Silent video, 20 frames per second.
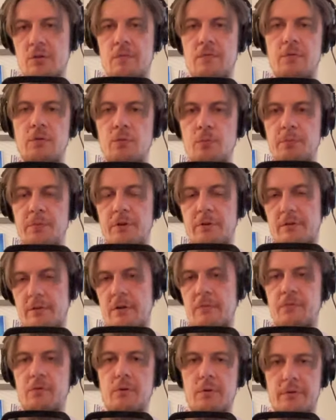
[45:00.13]
of looper,
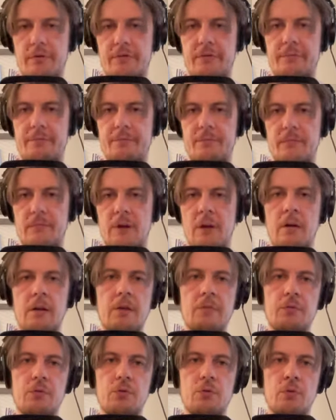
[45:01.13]
of course. Yeah,
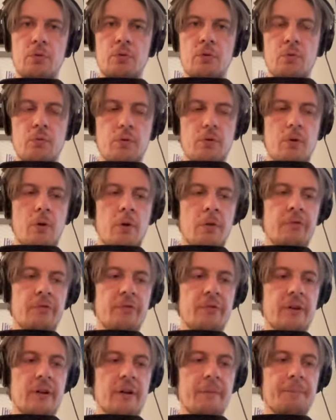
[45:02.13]
if you look on
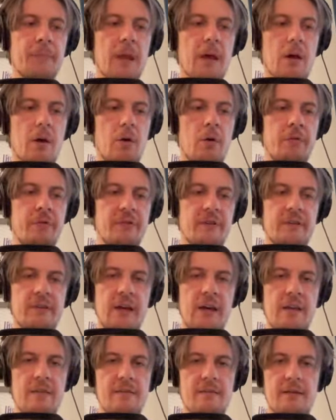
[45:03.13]
the on the
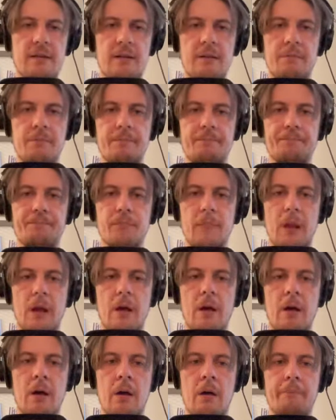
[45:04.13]
Daisy
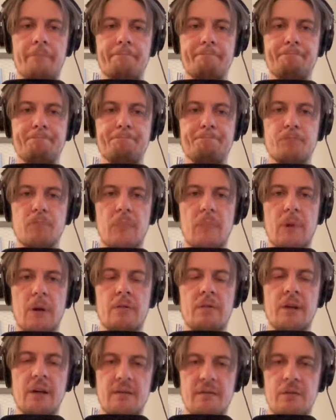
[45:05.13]
um,
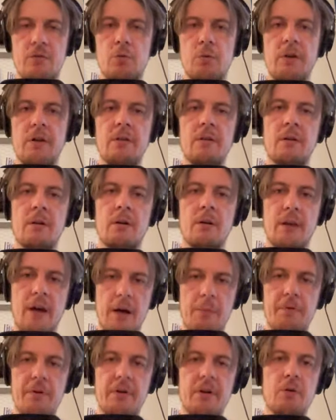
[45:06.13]
Daisy Duino uh,
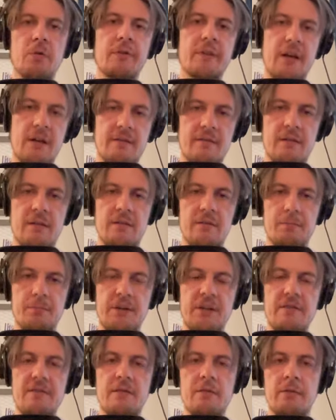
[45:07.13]
library on Daisy
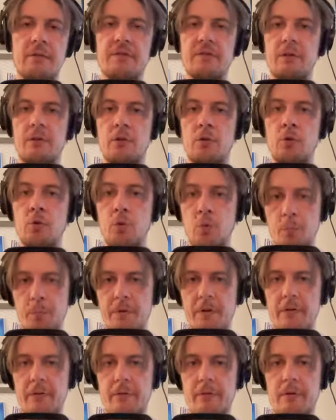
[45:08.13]
SP, there is a
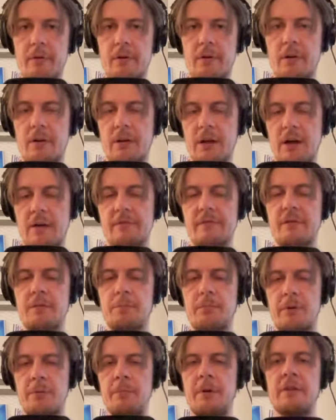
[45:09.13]
looper class
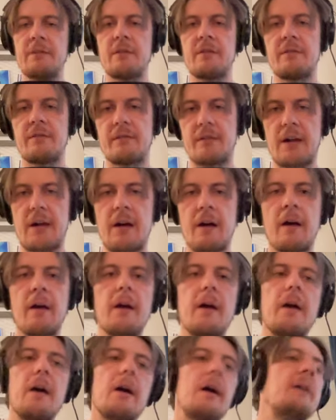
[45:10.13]
implemented there
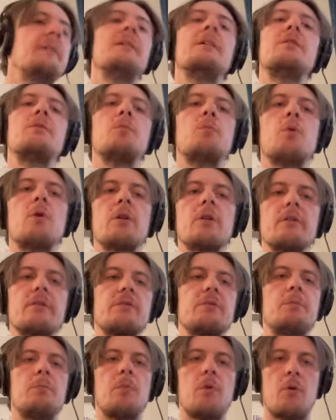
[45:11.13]
and it
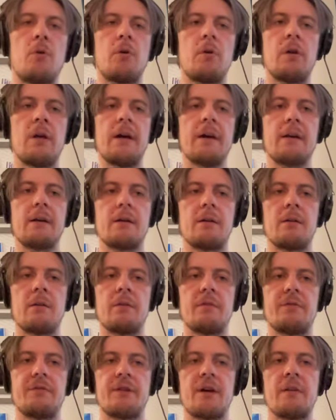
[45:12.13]
works more like
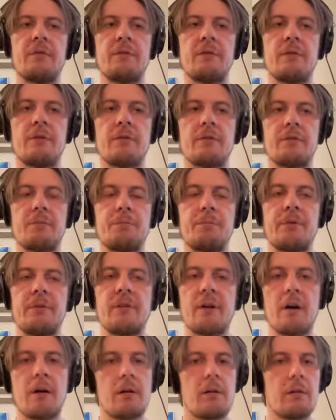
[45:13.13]
a standard
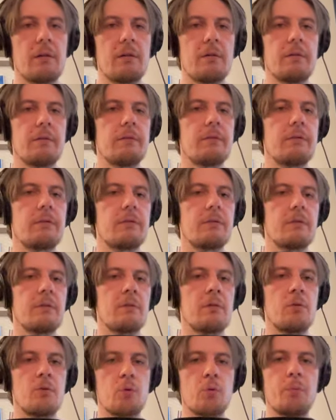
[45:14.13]
pedal
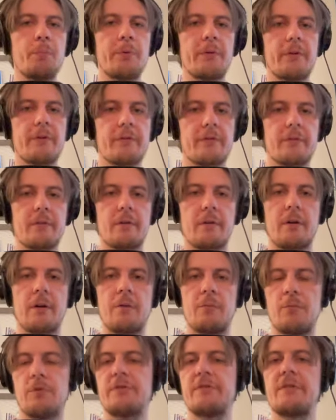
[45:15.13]
looper
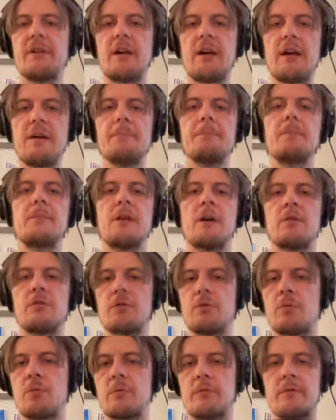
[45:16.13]
I would say yeah
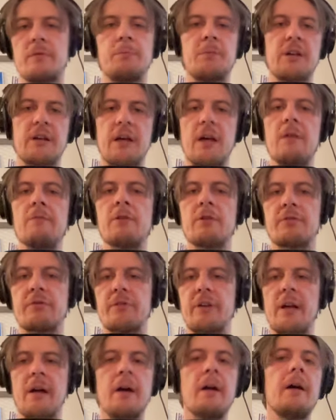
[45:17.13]
so behavior
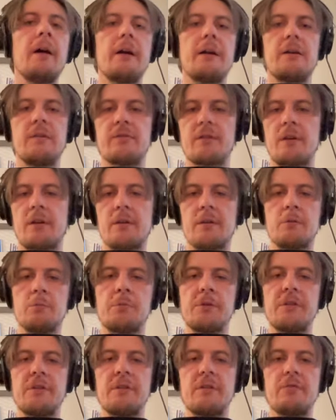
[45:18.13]
there is a little
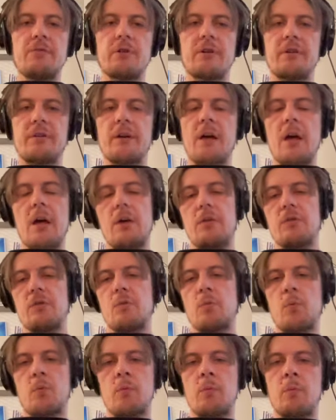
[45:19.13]
bit different
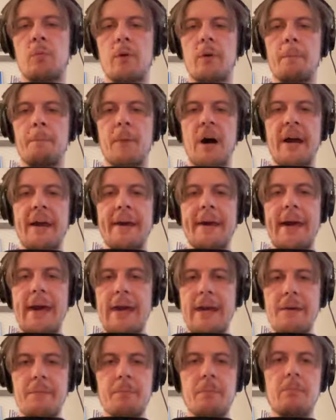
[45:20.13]
so my
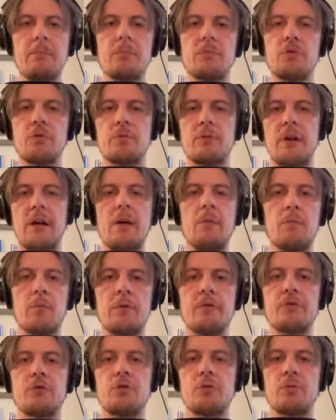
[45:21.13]
aim today
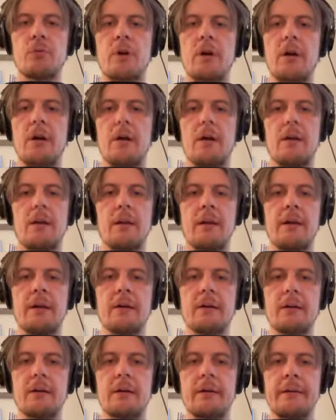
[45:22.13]
was to
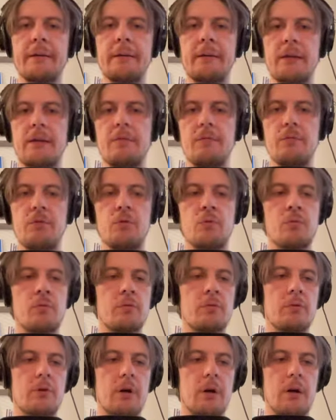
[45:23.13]
like give
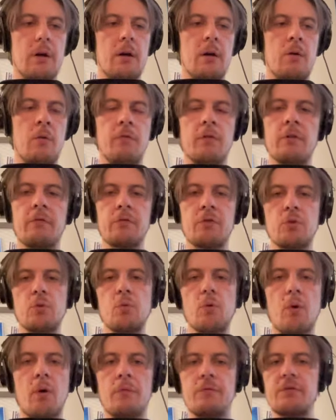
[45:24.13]
you overview
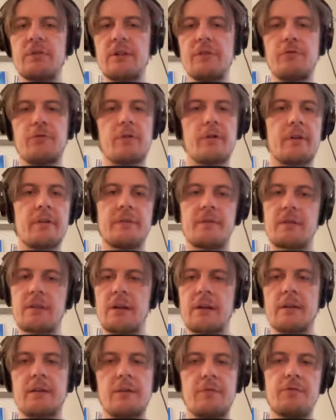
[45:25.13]
of different
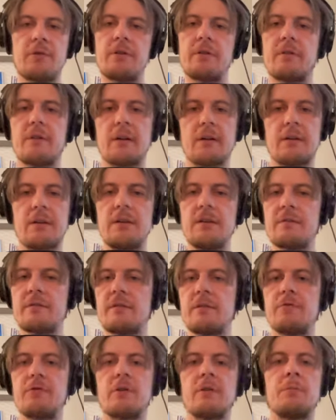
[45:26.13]
like different techniques
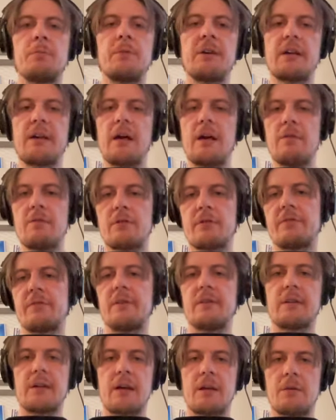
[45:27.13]
different behaviors
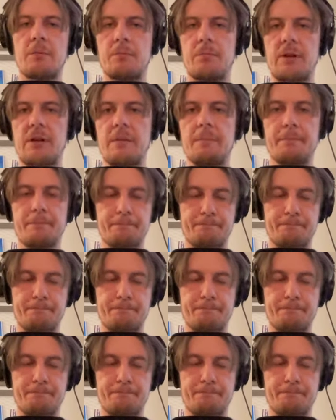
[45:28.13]
that can be